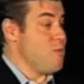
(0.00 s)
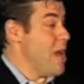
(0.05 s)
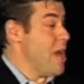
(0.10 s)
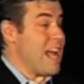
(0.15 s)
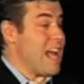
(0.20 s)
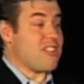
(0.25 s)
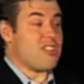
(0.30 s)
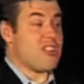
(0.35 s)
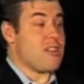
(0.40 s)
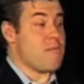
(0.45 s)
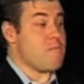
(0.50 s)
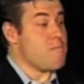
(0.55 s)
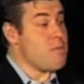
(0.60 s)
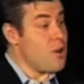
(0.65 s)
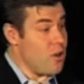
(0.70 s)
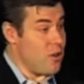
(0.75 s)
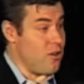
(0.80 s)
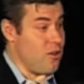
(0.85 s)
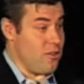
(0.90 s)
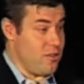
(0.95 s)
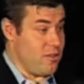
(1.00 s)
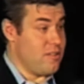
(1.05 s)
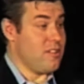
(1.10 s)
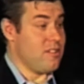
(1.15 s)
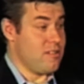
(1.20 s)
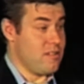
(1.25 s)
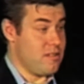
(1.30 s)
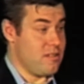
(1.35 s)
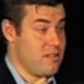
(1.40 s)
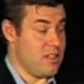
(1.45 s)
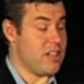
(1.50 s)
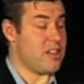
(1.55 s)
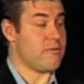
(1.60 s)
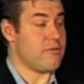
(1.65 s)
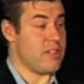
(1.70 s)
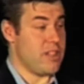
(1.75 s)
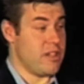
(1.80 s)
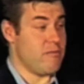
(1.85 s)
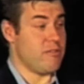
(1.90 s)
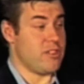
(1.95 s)
We actually
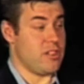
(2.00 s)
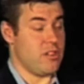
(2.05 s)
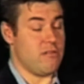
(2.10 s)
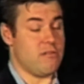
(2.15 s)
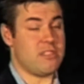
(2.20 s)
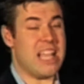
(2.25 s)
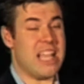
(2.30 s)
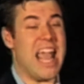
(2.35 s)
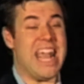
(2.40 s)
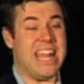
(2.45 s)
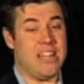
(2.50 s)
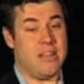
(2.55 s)
literally reduced